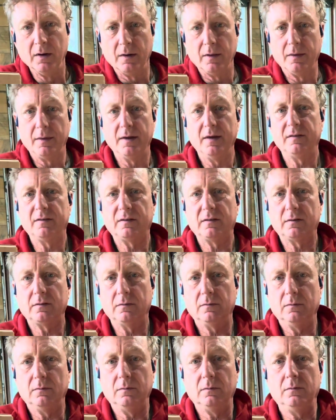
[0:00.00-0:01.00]
This
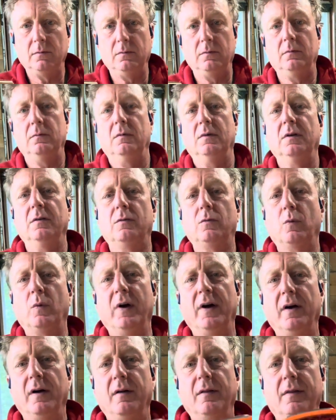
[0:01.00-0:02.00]
is
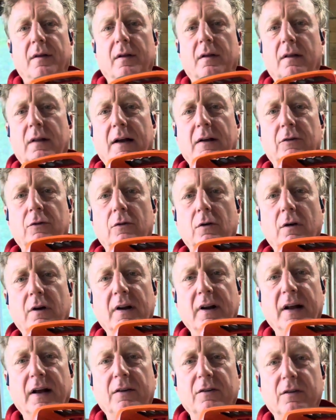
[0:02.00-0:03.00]
where the electrical
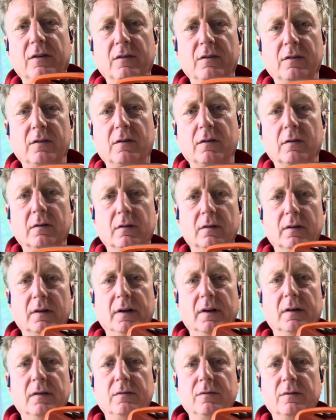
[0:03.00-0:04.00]
connections
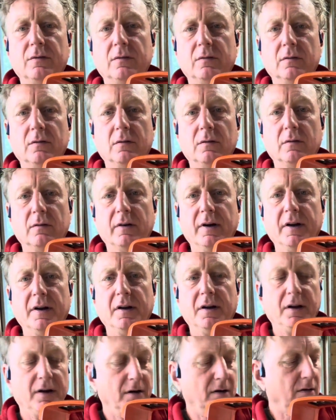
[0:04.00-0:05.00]
live, right in
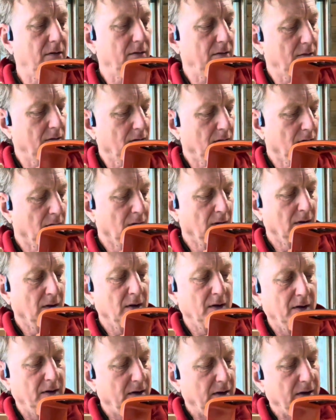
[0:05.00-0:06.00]
here.
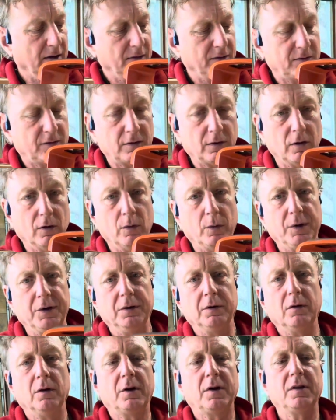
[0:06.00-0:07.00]
And so when you
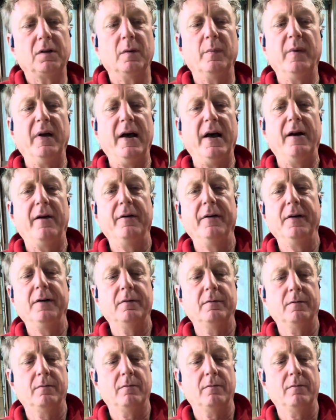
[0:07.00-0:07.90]
look at the battery,